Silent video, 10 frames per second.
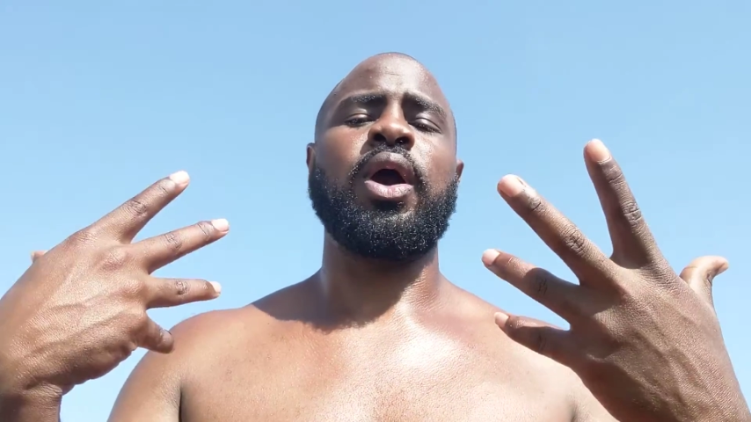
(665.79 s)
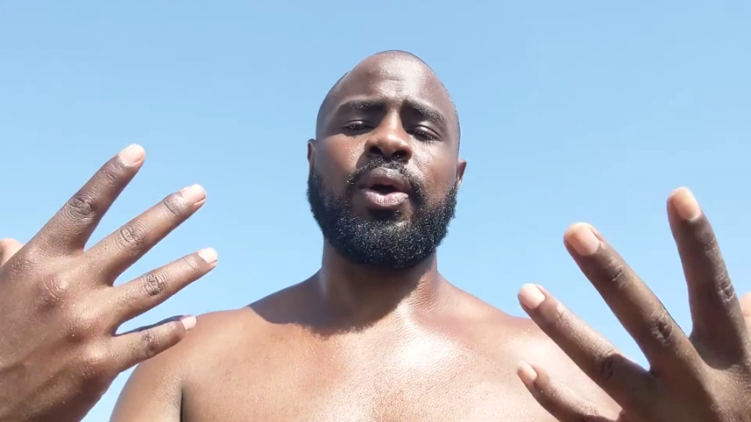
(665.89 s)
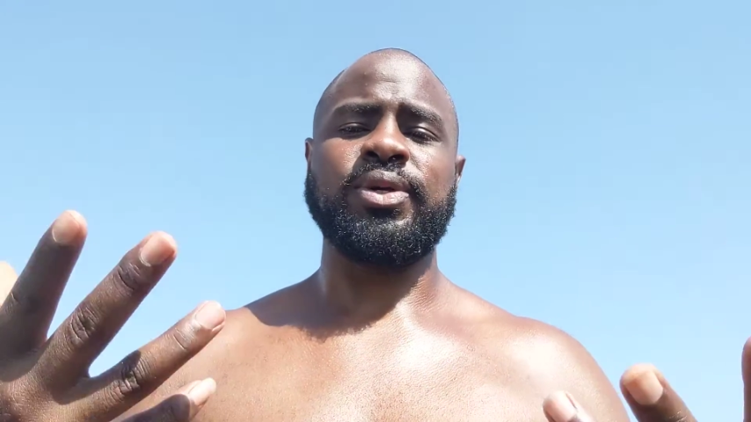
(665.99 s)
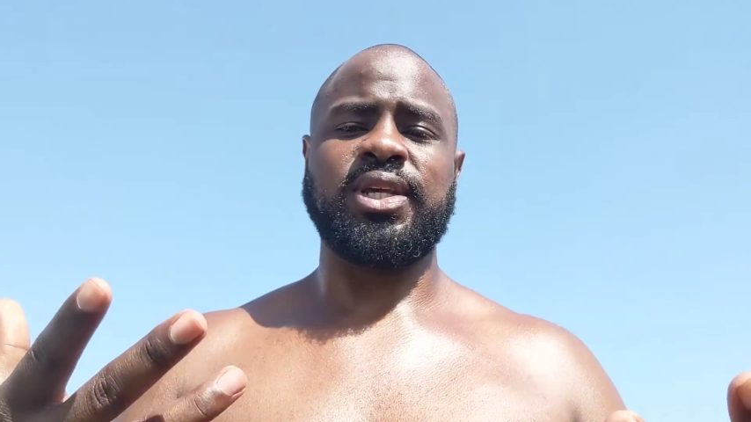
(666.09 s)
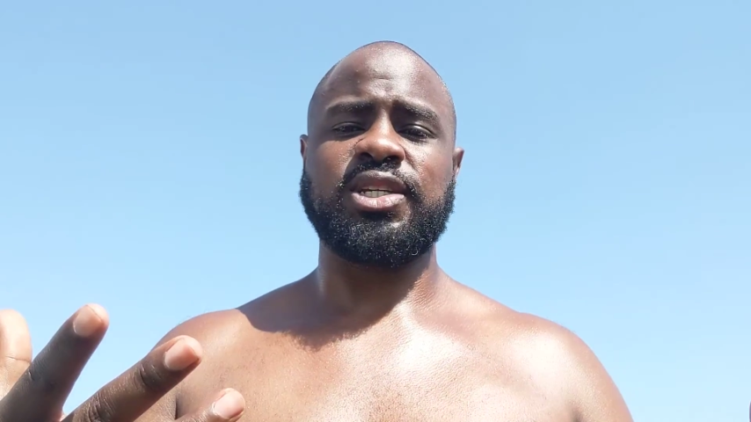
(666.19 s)
I
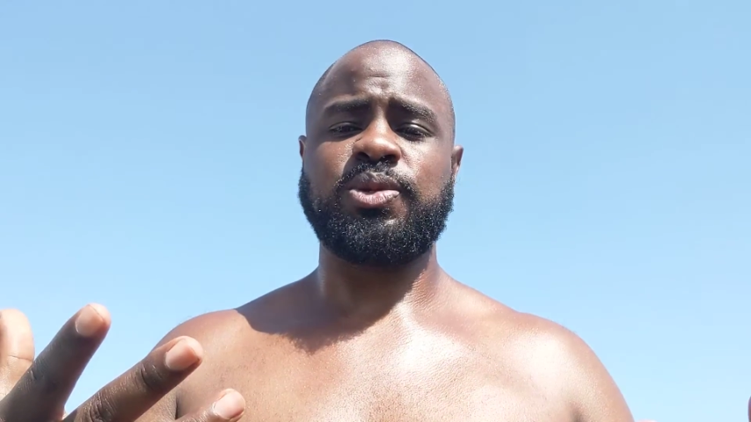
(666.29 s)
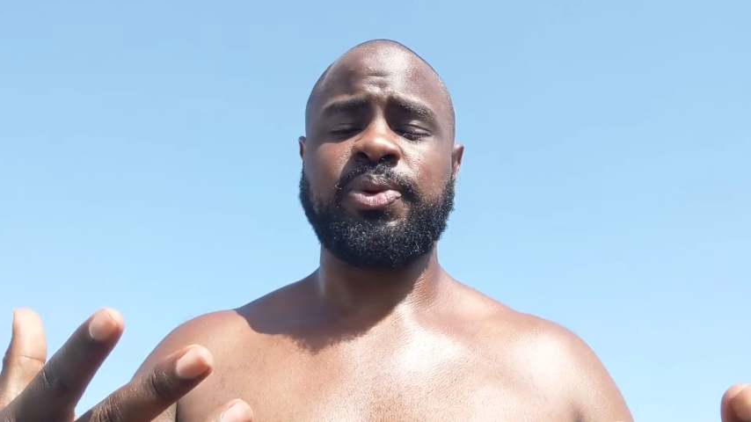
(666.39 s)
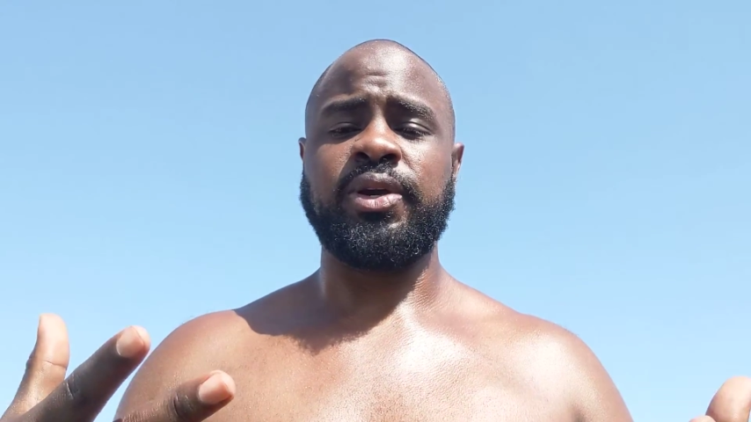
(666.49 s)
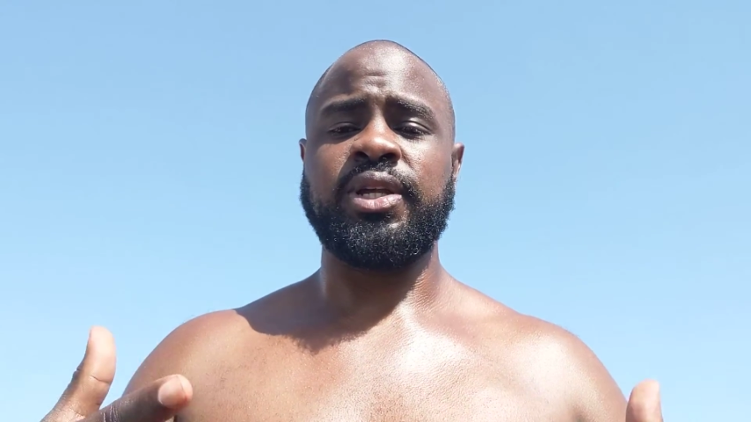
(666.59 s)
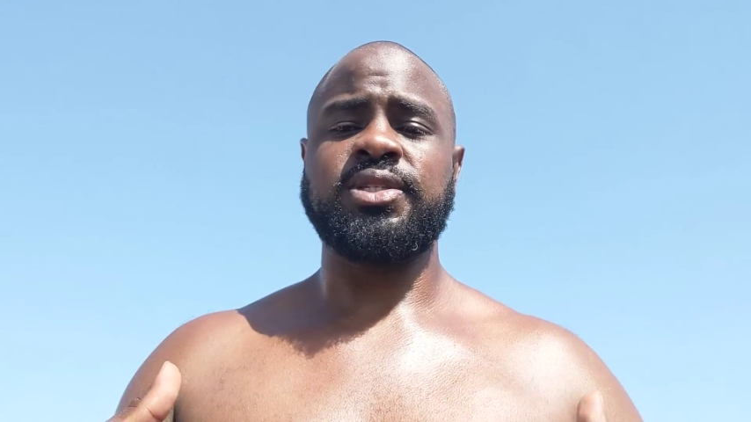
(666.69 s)
was
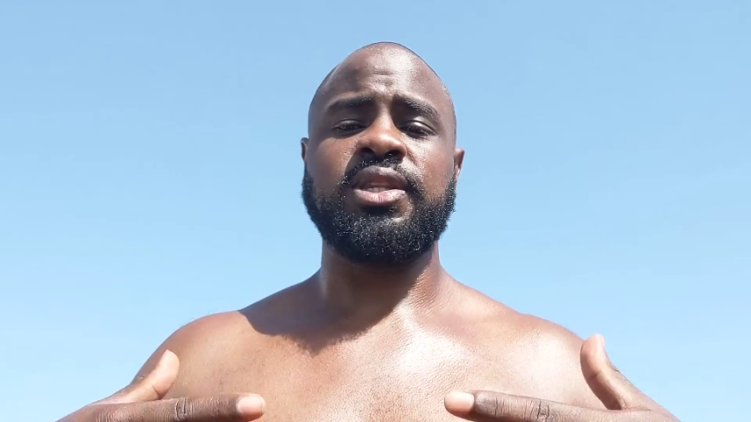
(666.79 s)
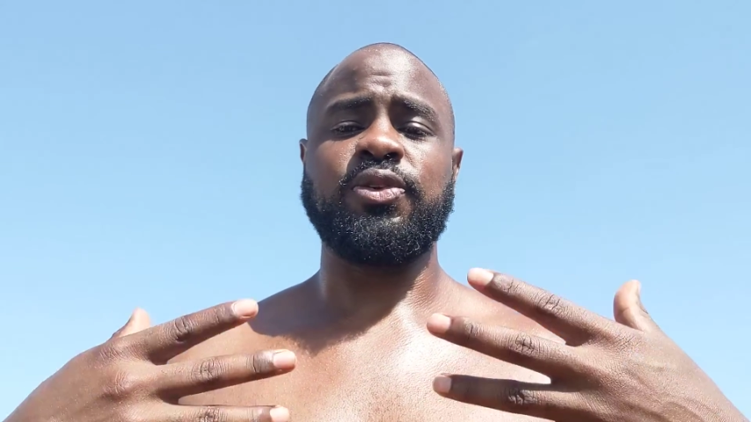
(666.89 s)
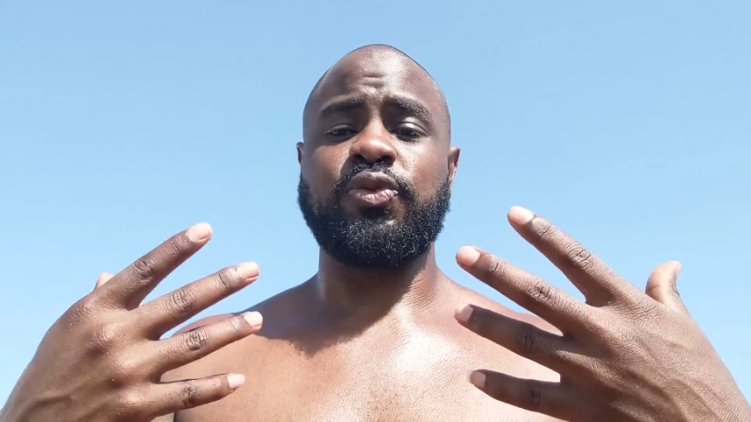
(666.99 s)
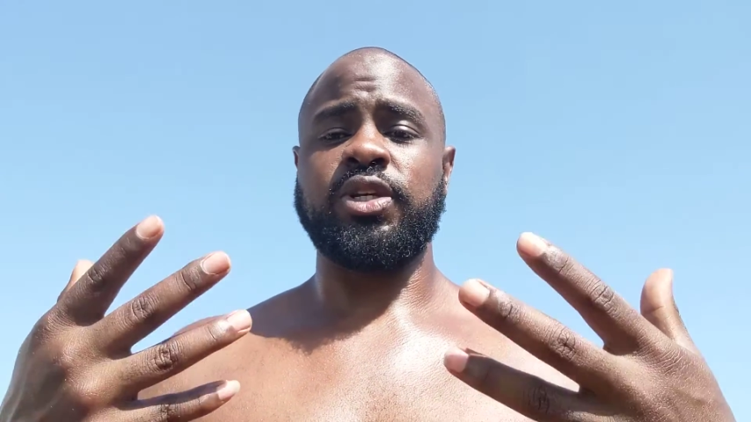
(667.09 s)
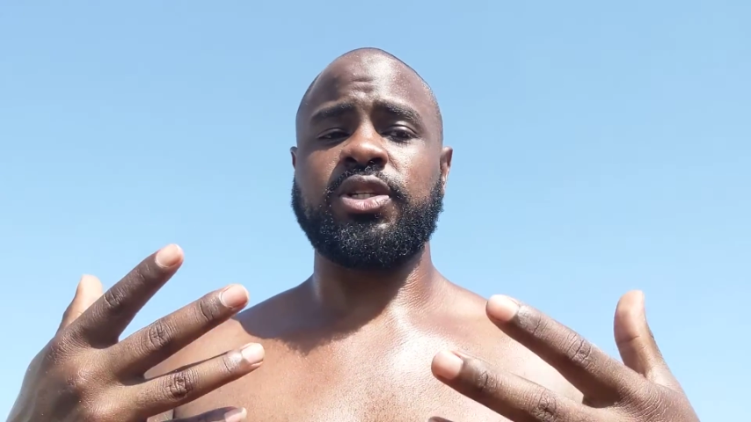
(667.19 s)
experiencing the
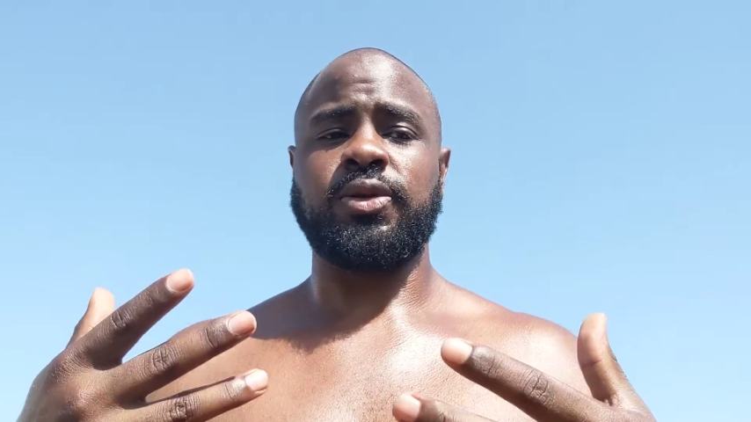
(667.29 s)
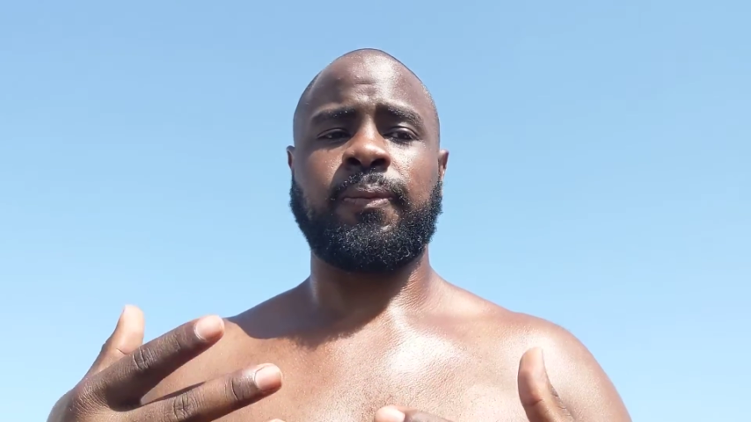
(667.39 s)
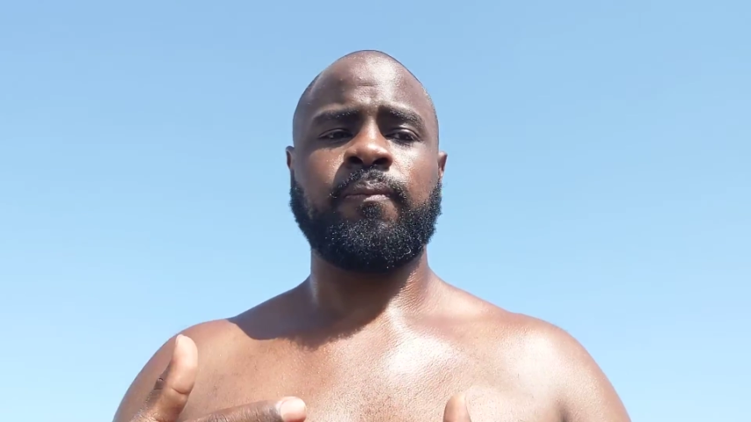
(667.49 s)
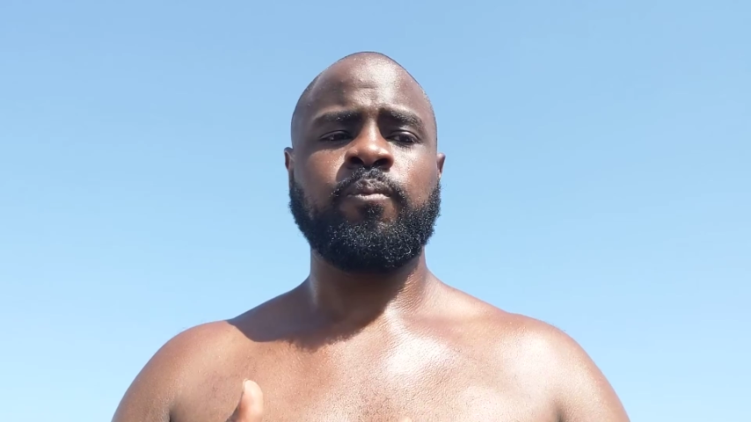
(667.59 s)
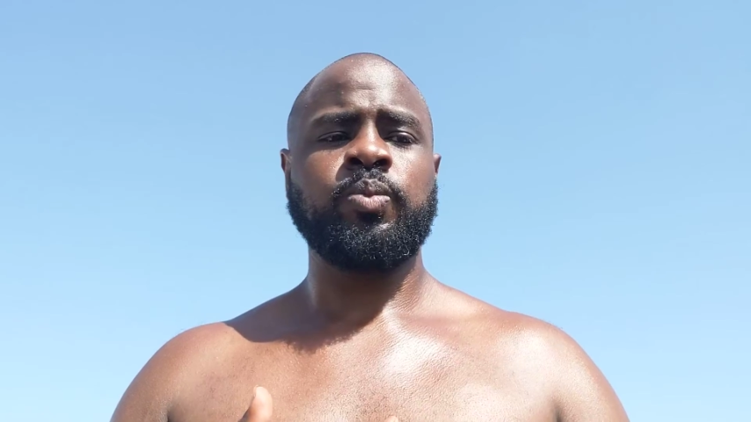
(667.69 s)
vision.